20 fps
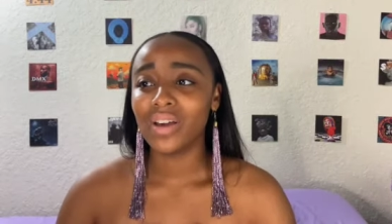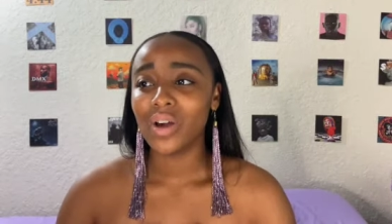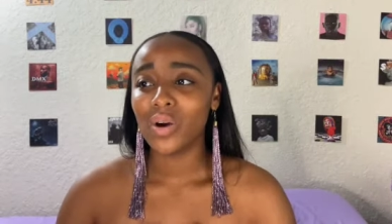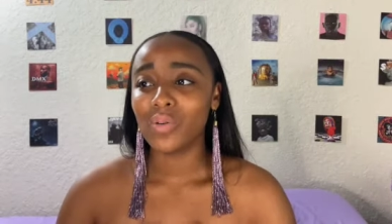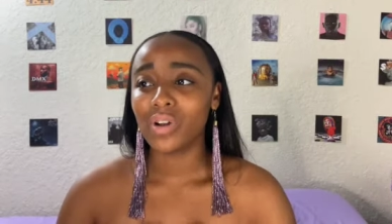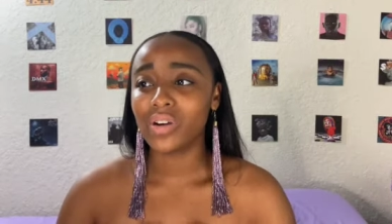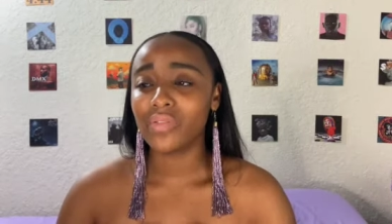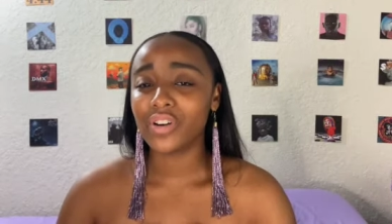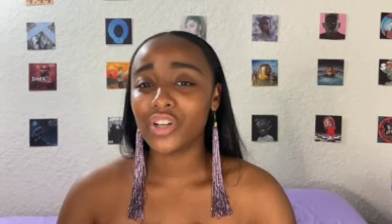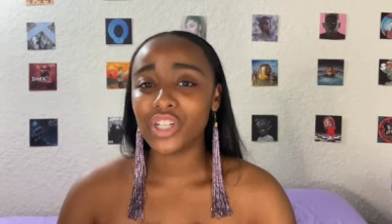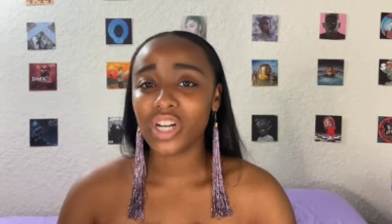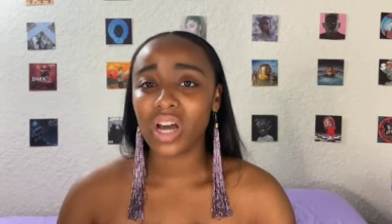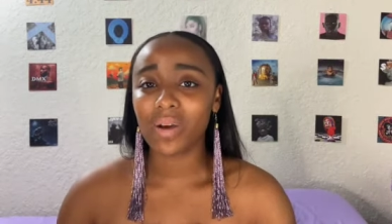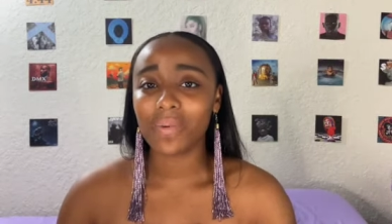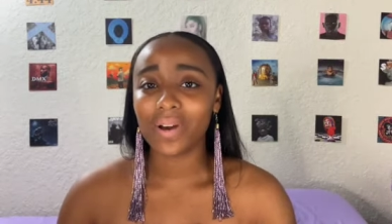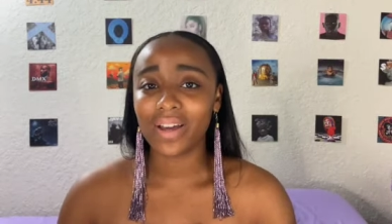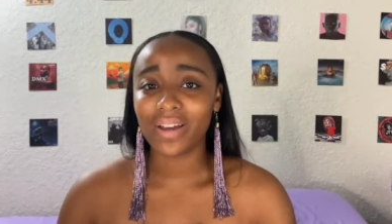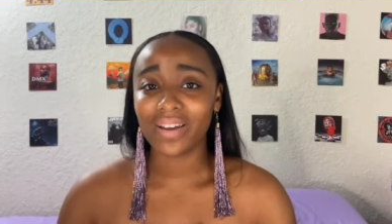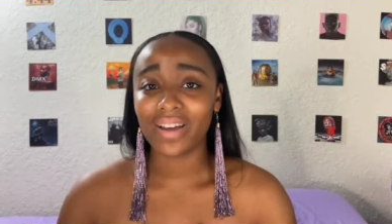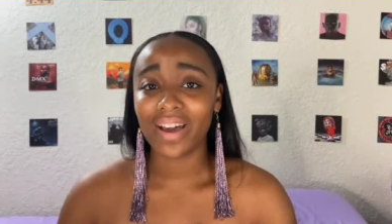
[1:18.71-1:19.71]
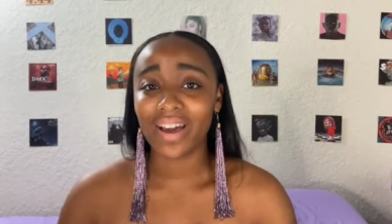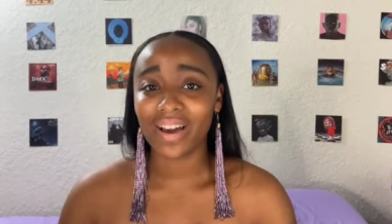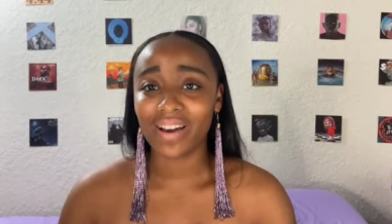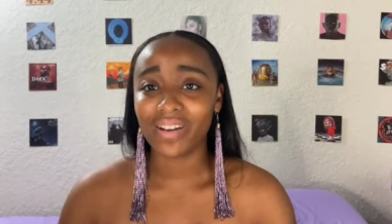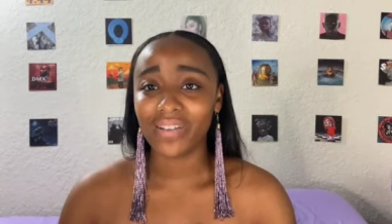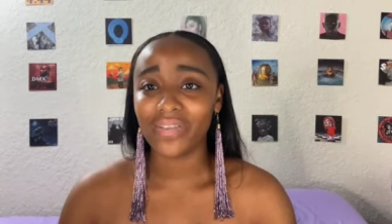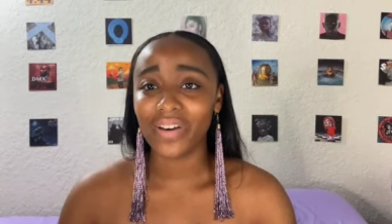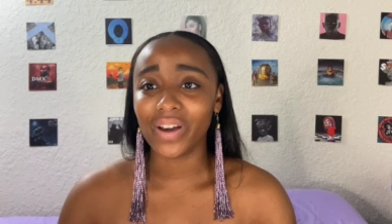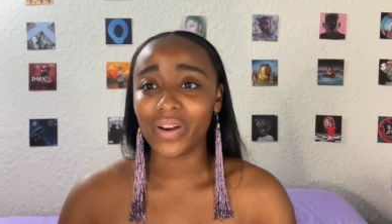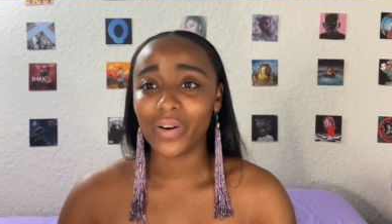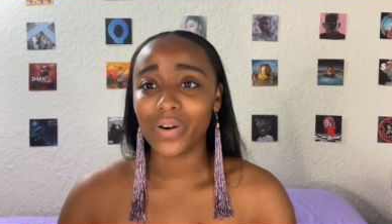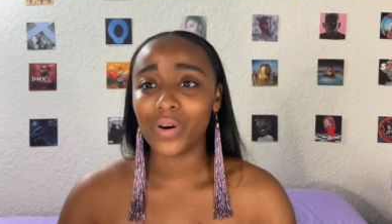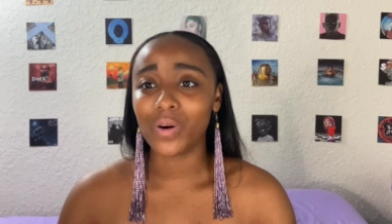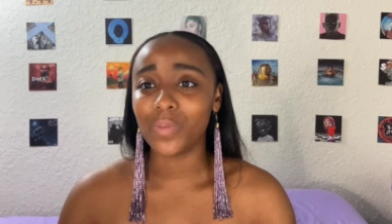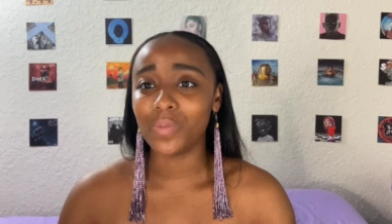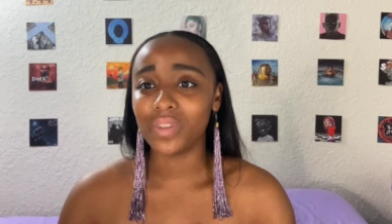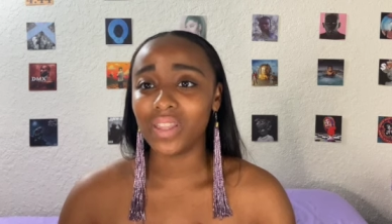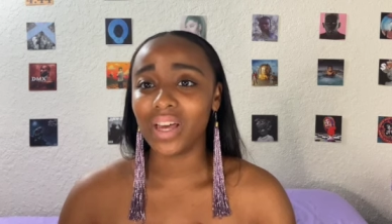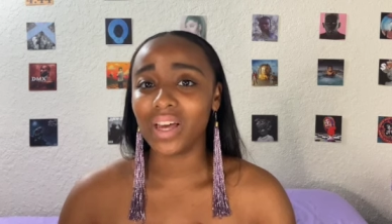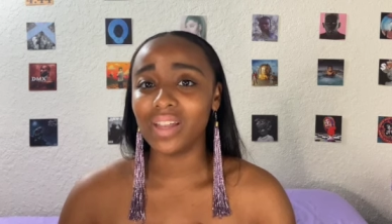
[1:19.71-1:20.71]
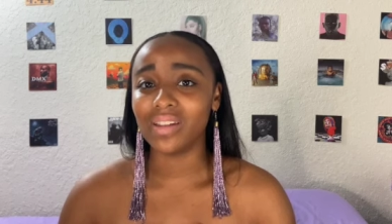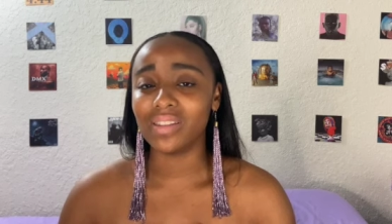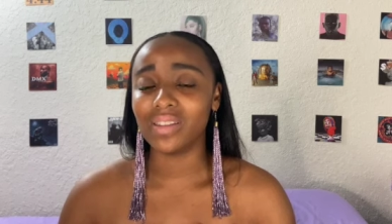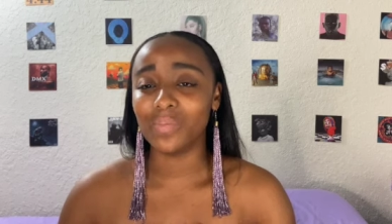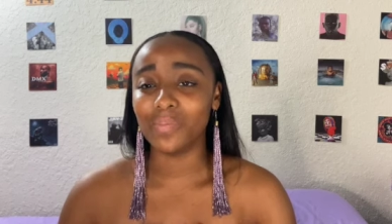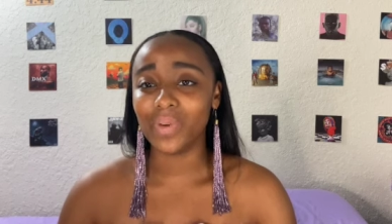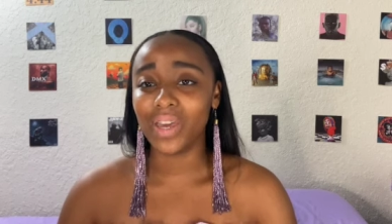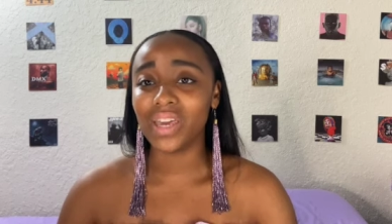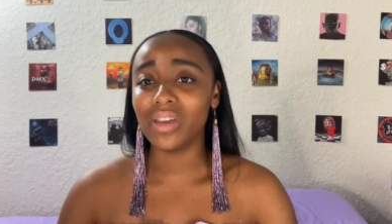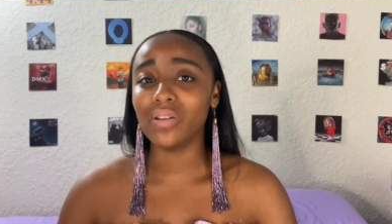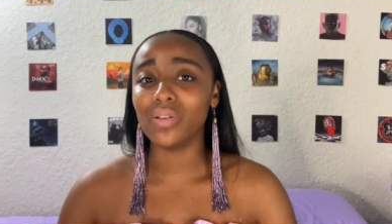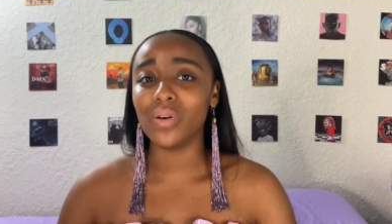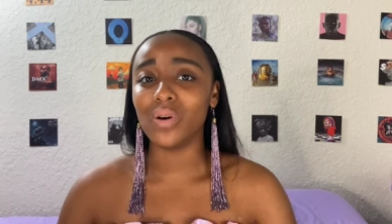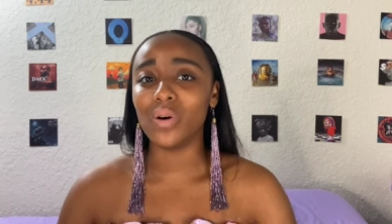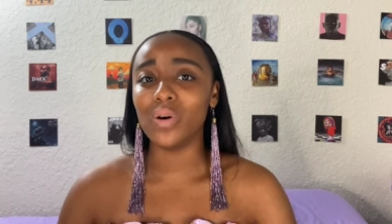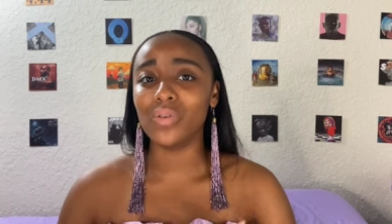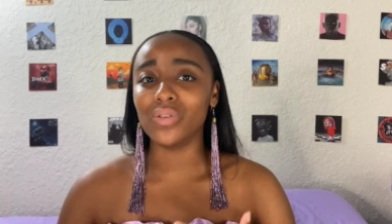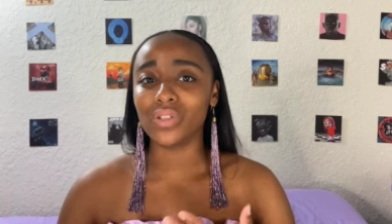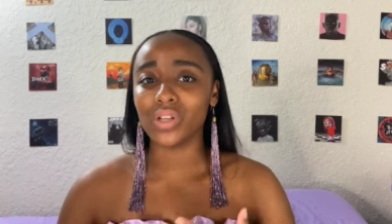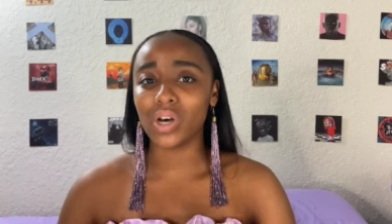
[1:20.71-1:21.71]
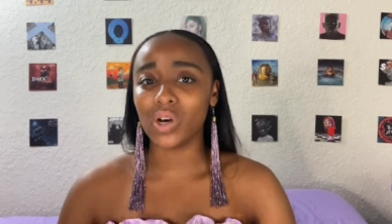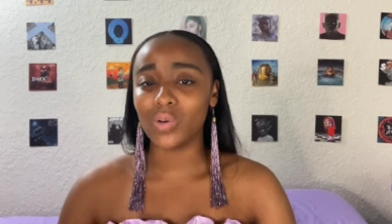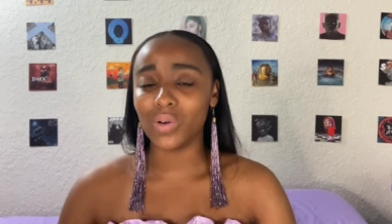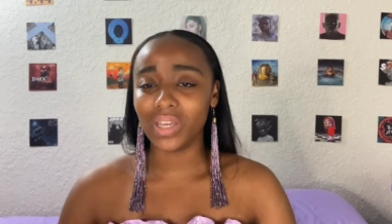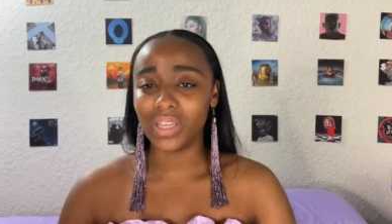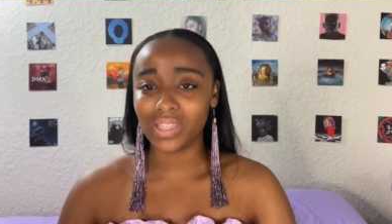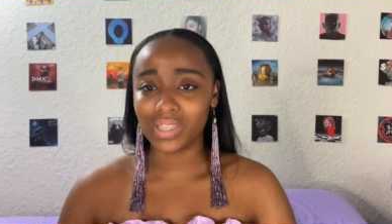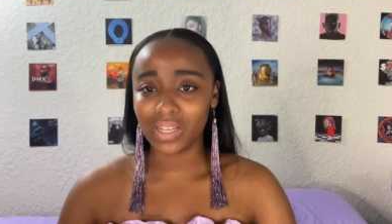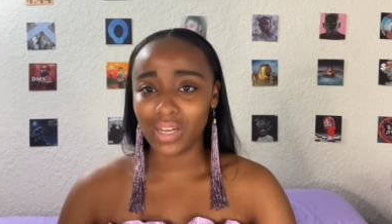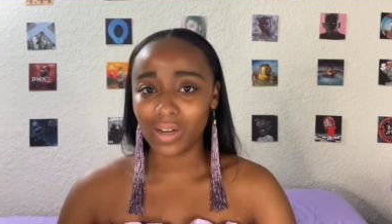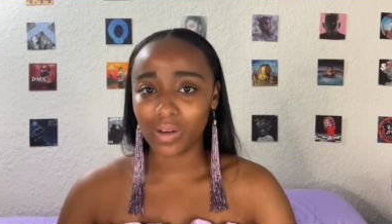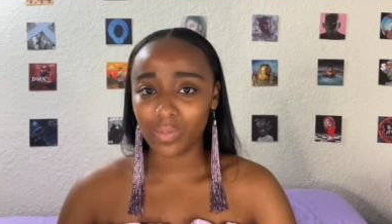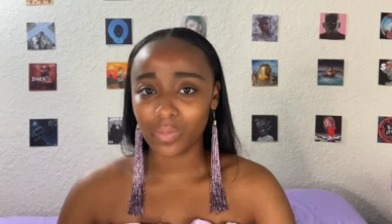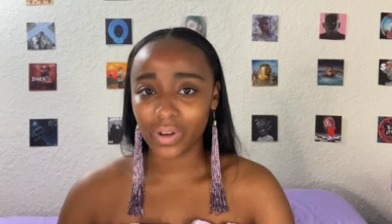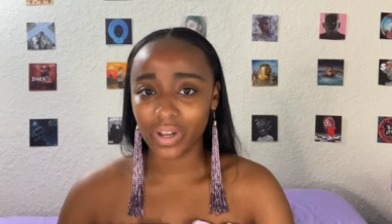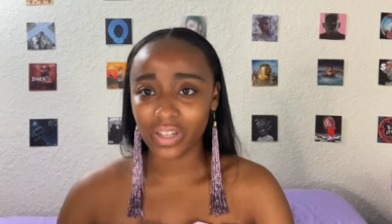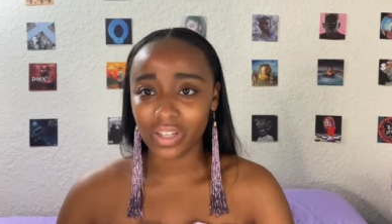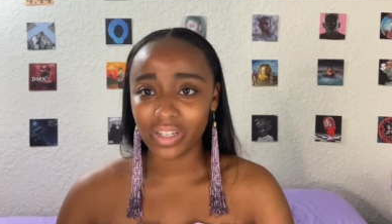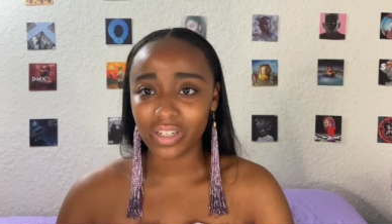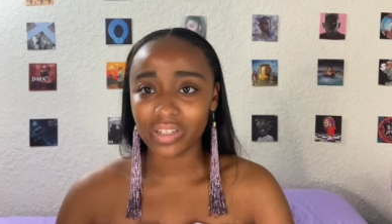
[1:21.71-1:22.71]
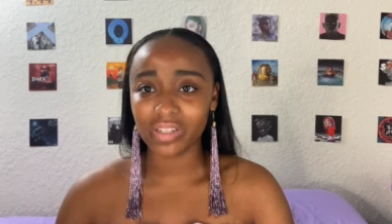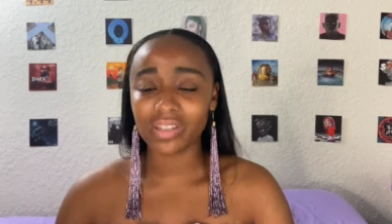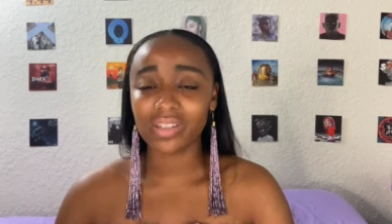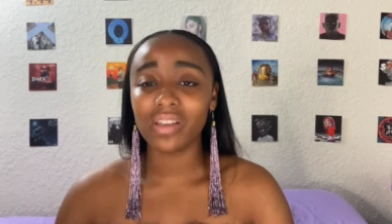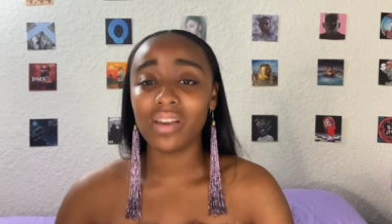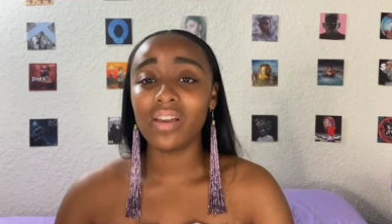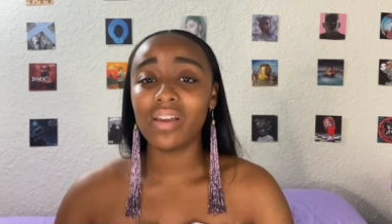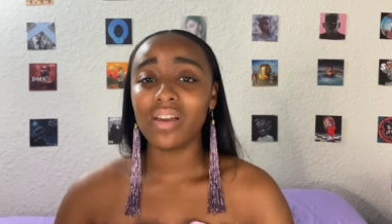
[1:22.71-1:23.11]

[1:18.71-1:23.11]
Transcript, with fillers: whatever job I have, I hope that the main goal is always to help others.